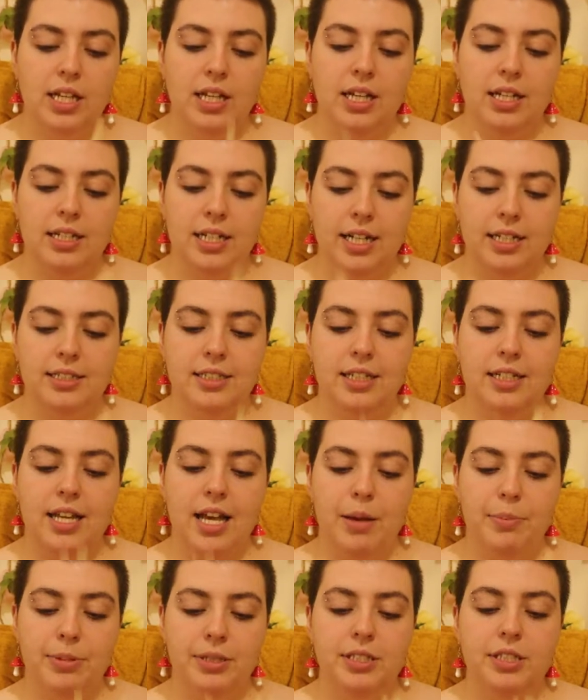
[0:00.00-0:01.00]
connected
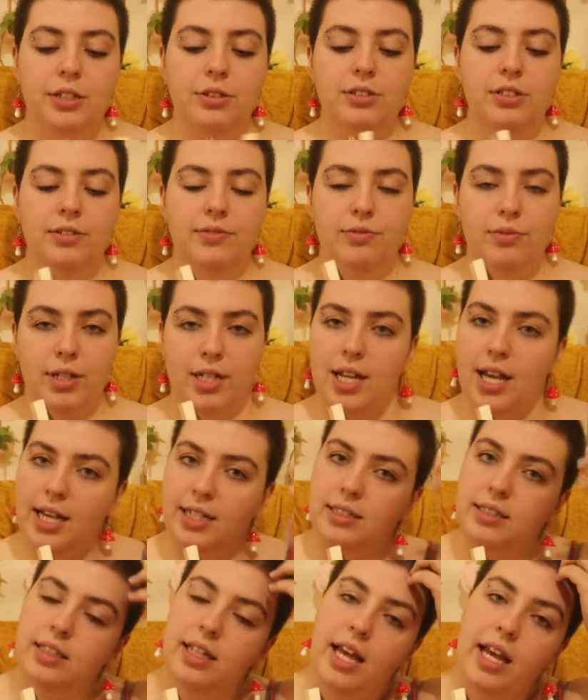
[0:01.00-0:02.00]
episodes of one
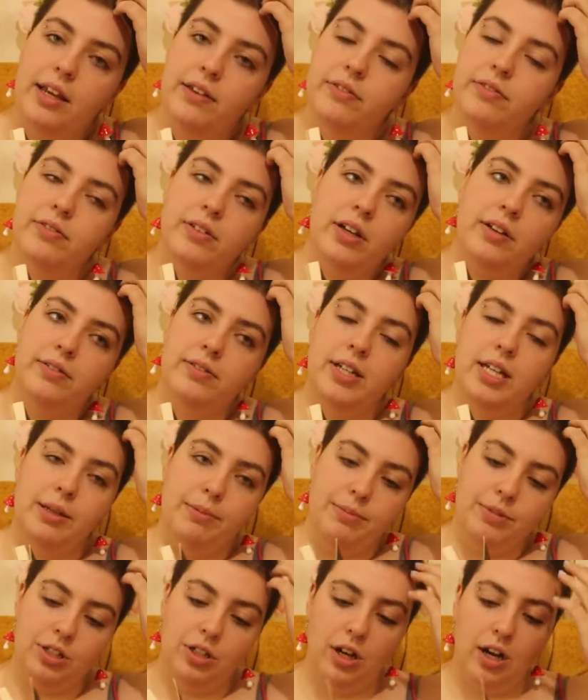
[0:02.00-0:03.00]
guy's life of
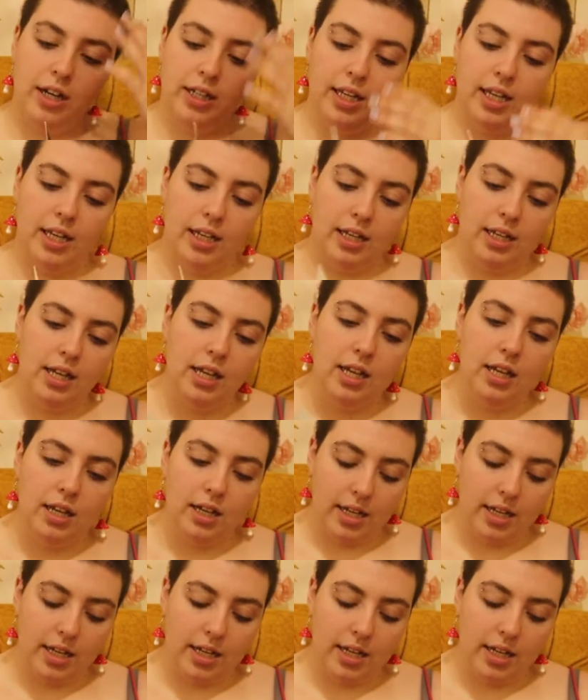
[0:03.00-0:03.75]
him talking.